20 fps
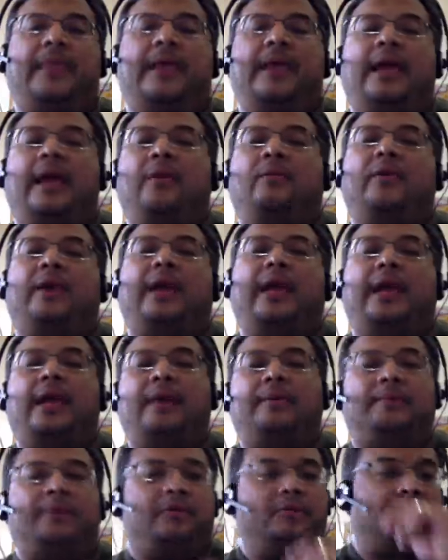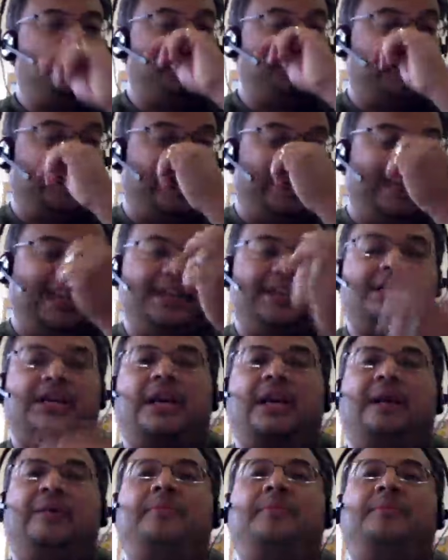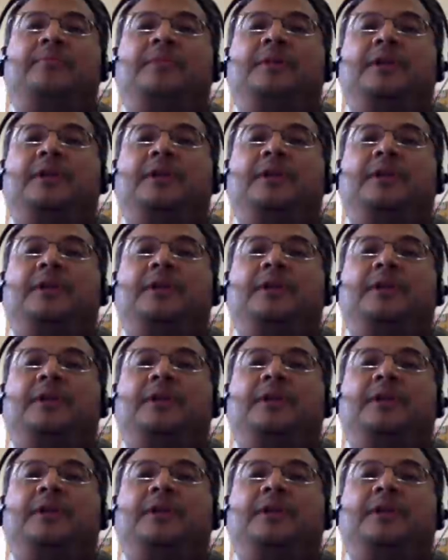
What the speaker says: And what happened was anytime